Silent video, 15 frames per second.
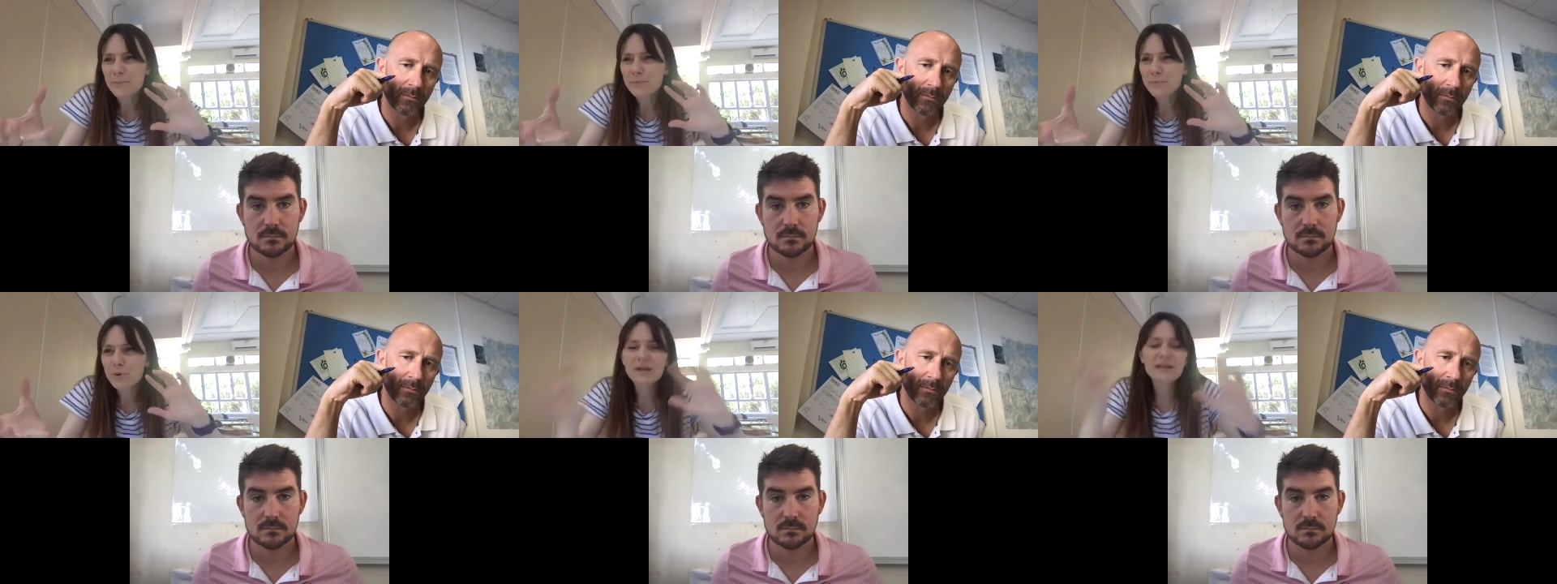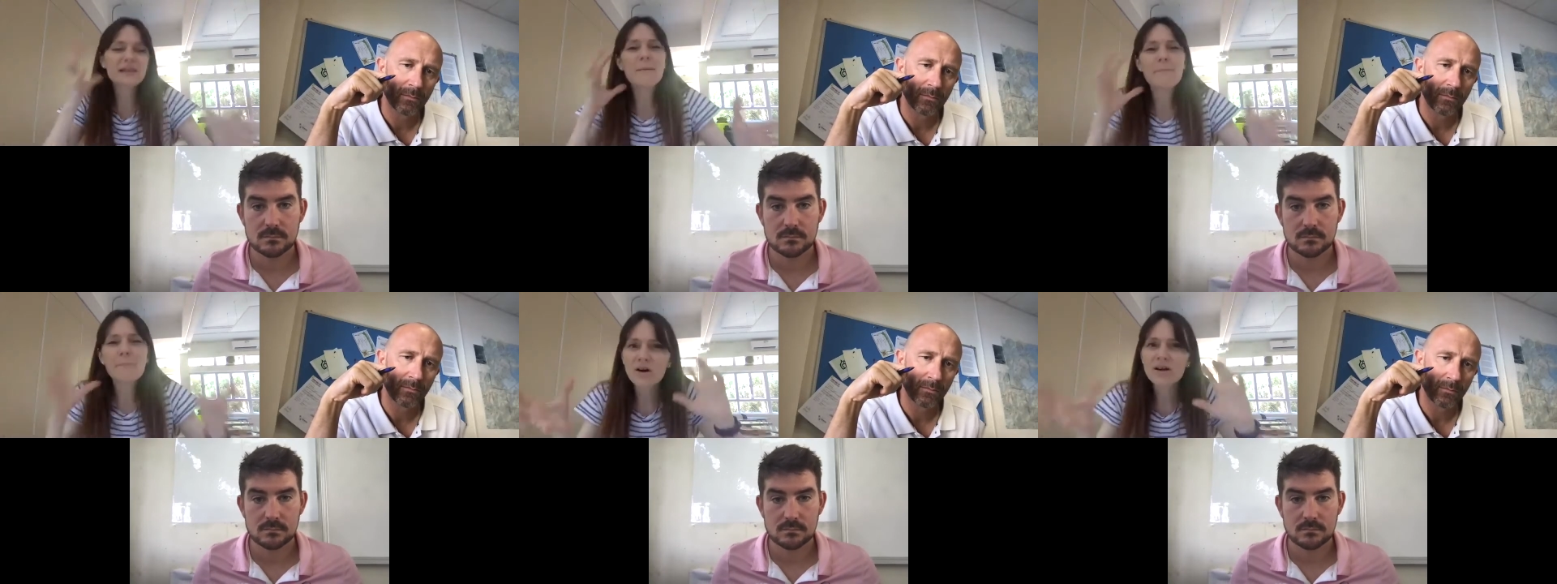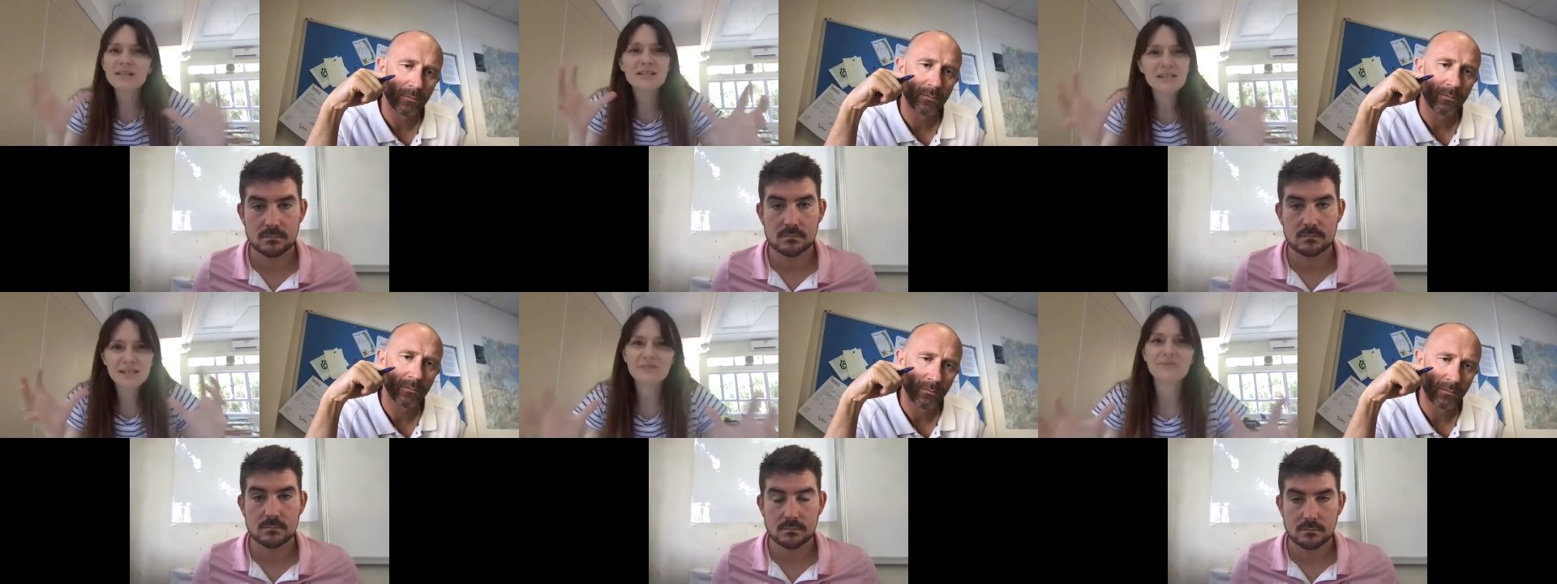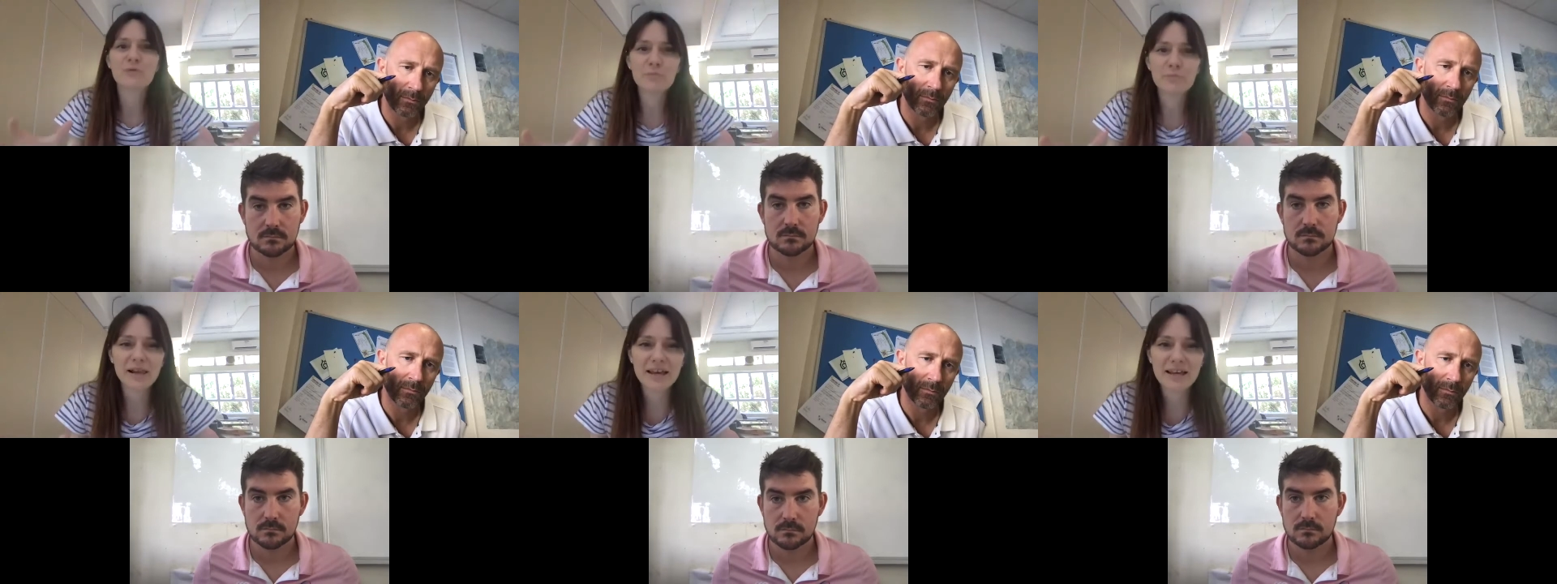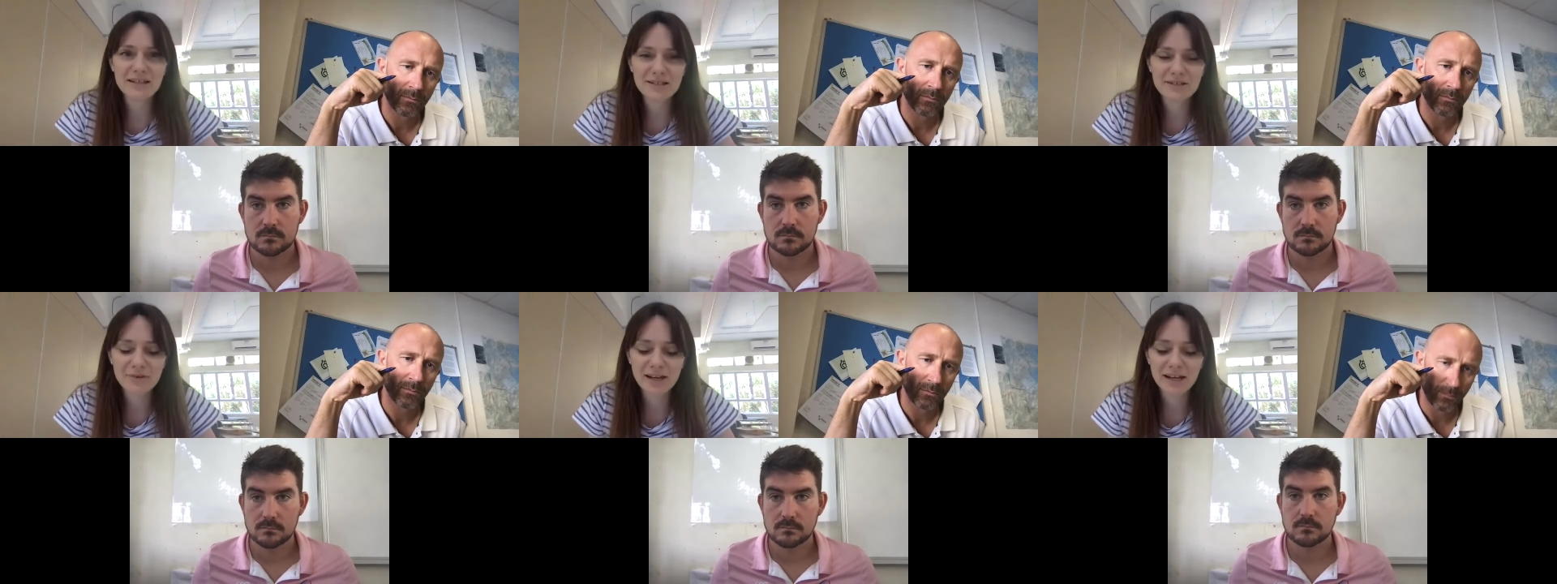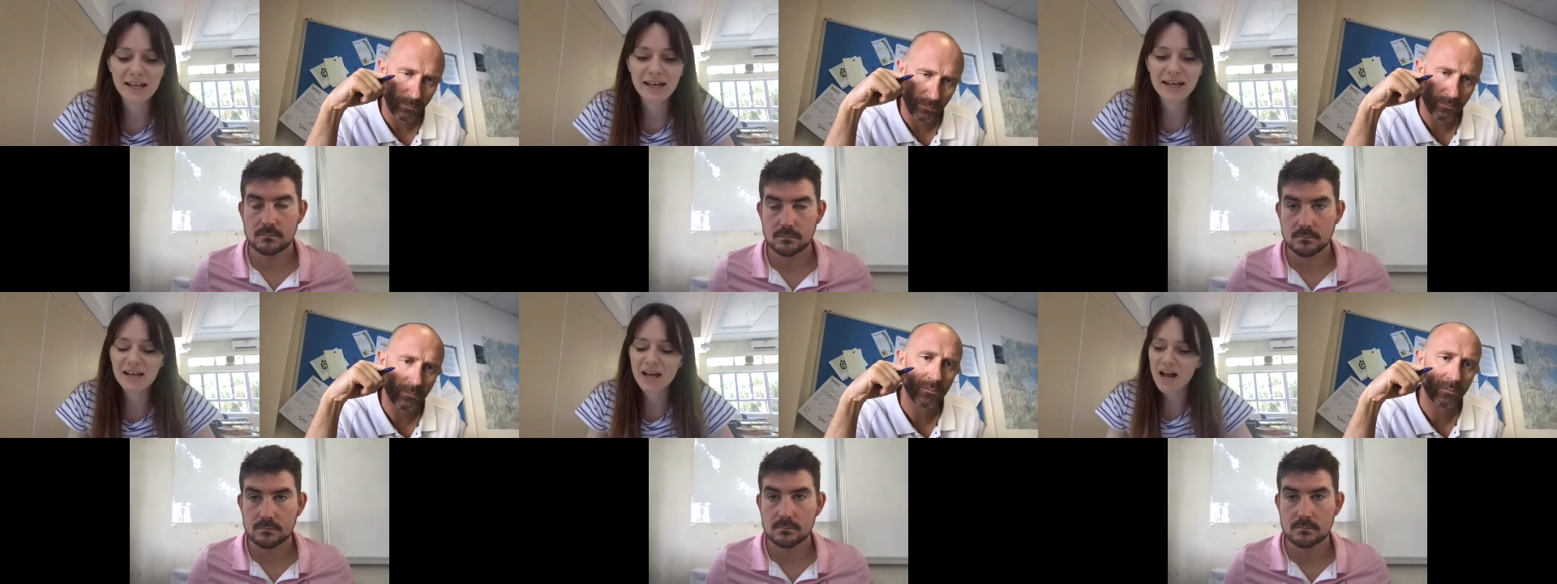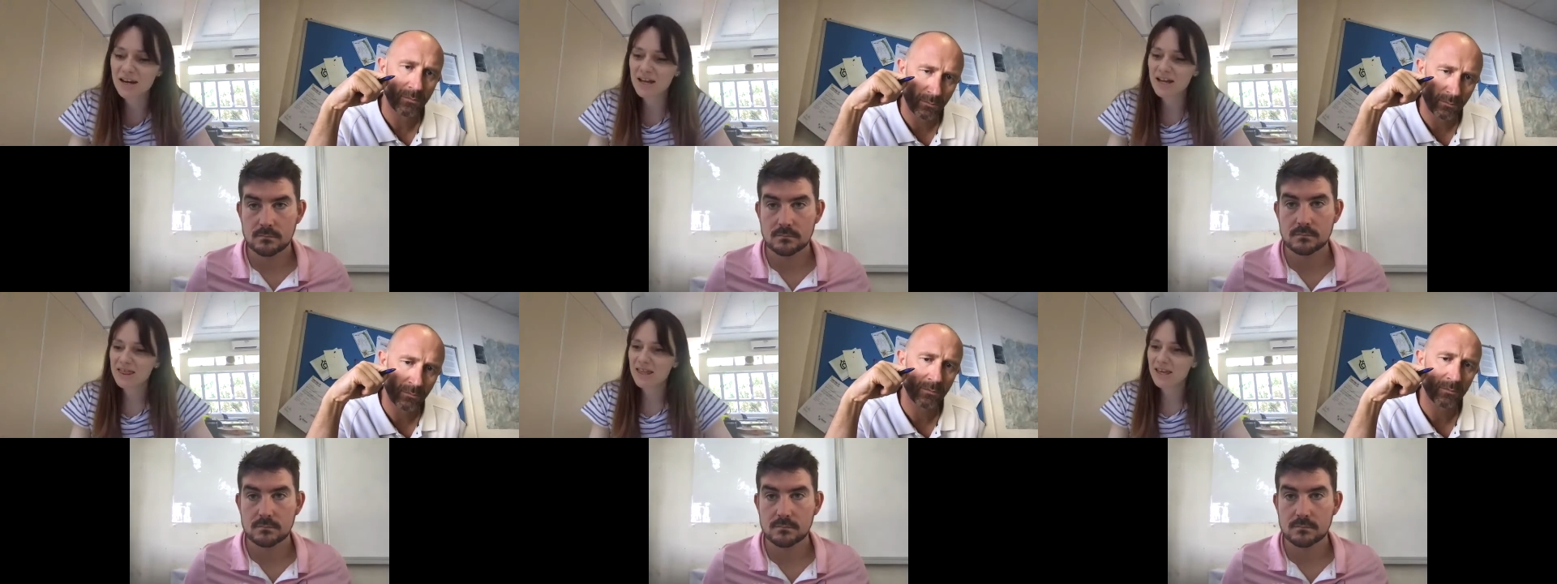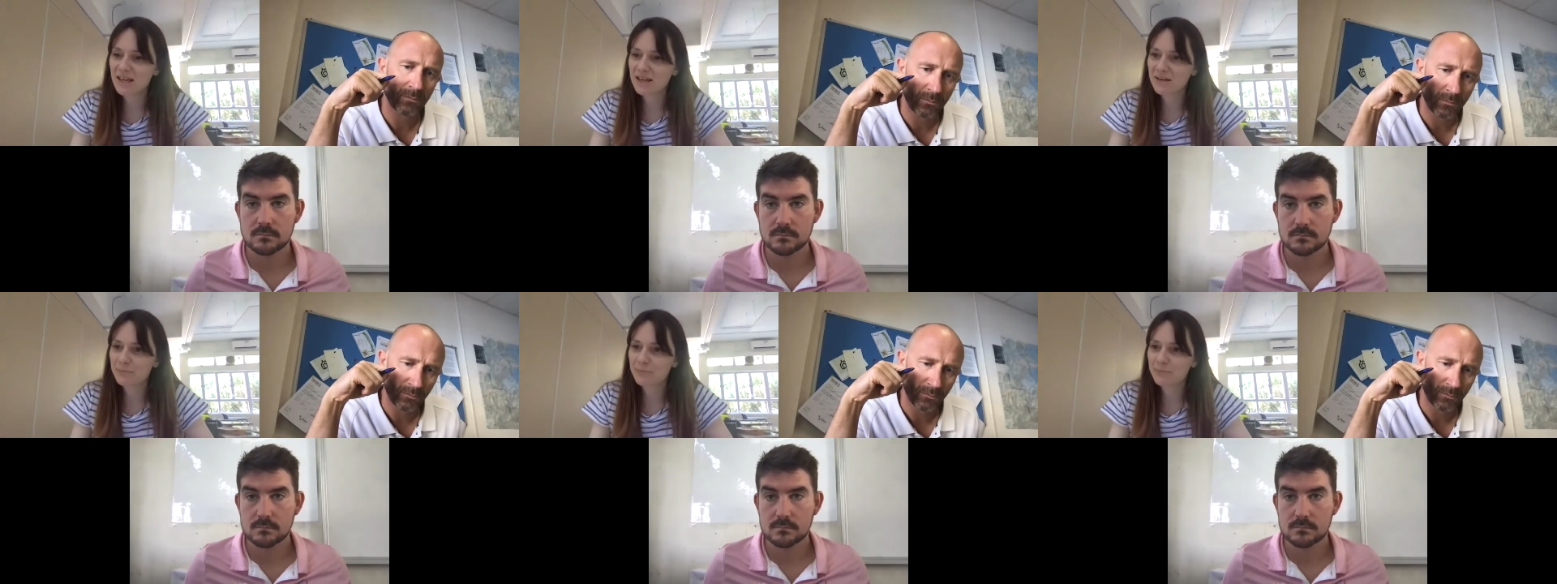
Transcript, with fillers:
Speaker 1: putting their minds in a different place, really. And I, and I hmm. think